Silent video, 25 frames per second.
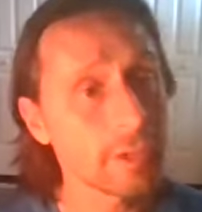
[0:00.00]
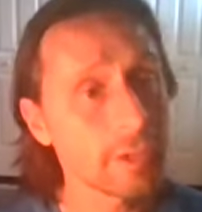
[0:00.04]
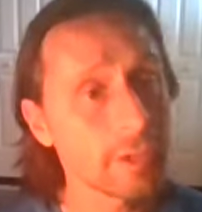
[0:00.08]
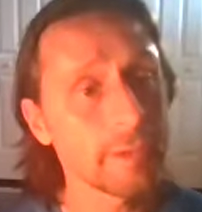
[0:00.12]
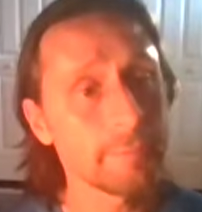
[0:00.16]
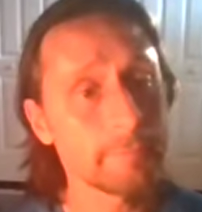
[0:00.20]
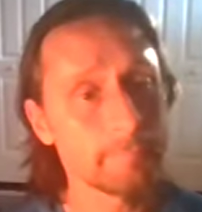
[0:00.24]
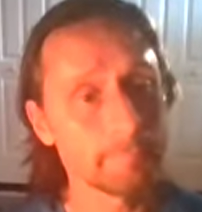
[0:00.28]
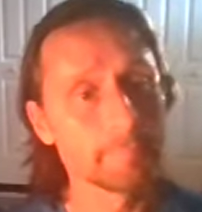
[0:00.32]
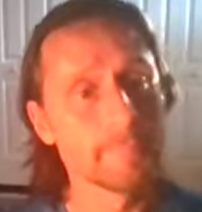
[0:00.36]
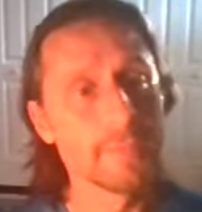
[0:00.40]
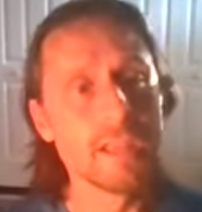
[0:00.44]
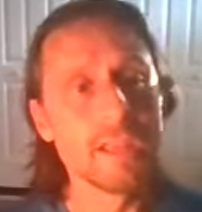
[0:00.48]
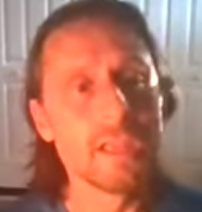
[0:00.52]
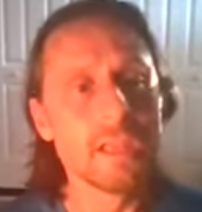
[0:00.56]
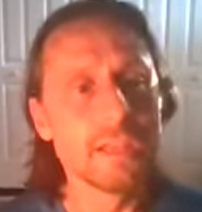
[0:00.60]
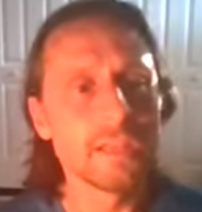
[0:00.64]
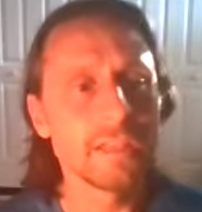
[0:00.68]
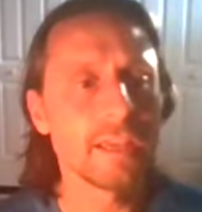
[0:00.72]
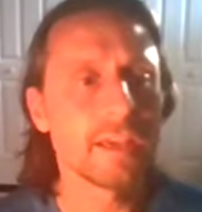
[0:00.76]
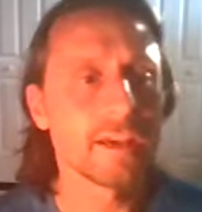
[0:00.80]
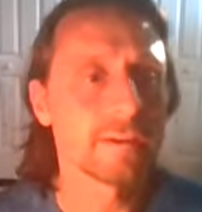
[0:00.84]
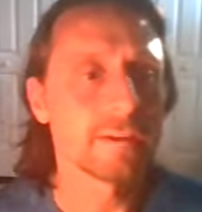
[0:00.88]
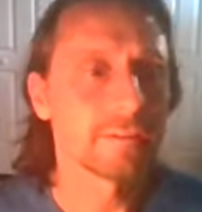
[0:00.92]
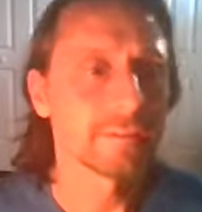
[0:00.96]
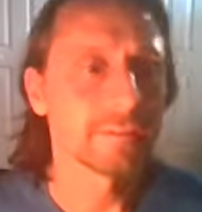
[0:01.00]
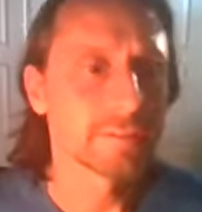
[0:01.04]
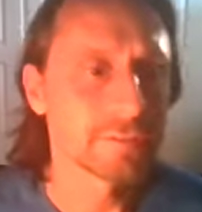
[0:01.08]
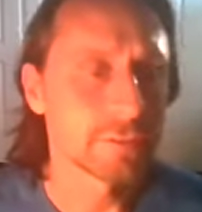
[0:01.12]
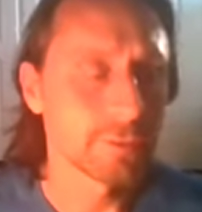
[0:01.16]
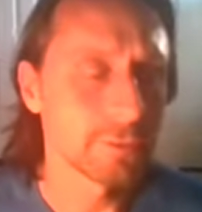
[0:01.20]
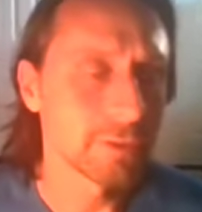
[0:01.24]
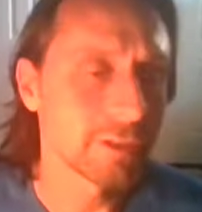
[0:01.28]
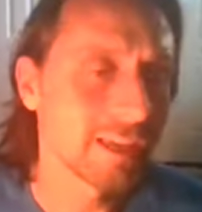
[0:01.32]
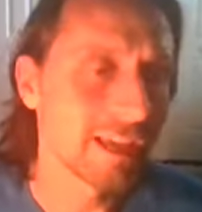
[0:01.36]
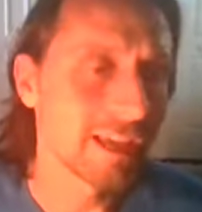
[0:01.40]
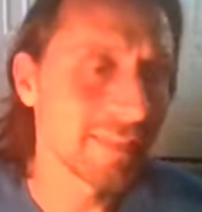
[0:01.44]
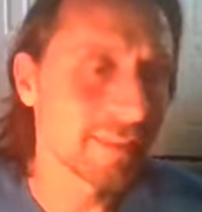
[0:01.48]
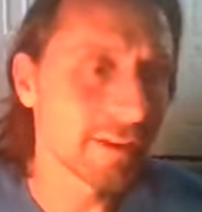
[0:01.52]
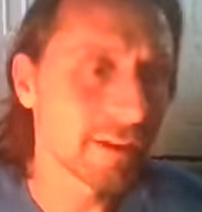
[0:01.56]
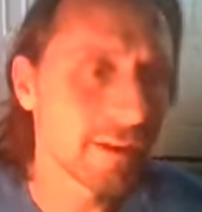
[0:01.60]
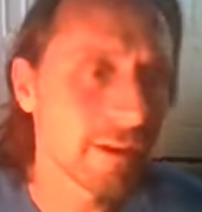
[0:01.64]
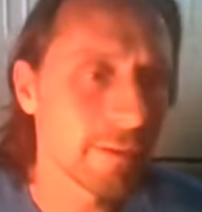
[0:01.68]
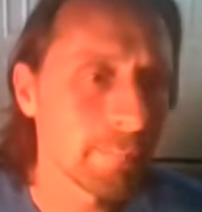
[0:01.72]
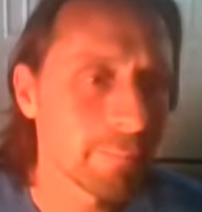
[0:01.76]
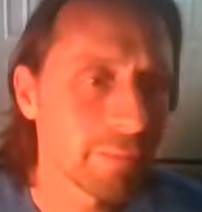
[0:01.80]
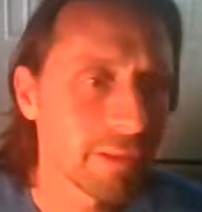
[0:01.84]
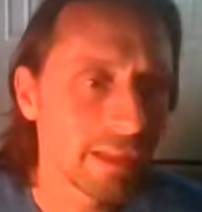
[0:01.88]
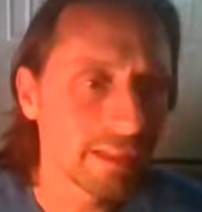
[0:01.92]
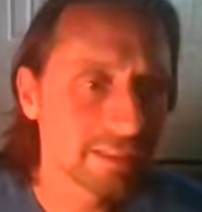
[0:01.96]
Okay. Yeah. So again, the
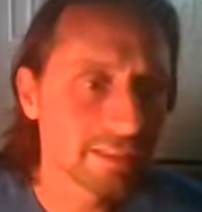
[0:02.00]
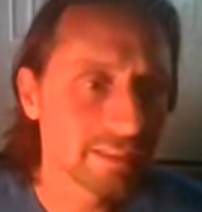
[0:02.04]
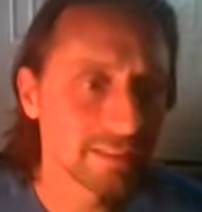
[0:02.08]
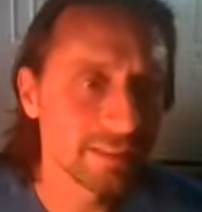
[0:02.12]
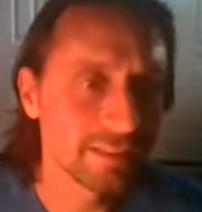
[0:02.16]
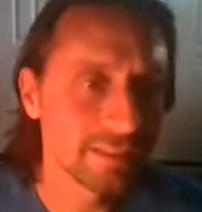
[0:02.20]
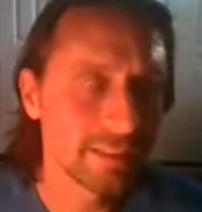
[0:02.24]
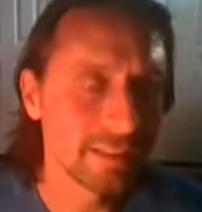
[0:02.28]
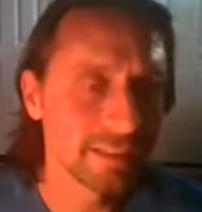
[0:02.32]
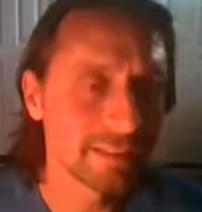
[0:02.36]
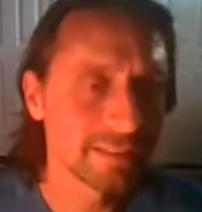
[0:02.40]
complexity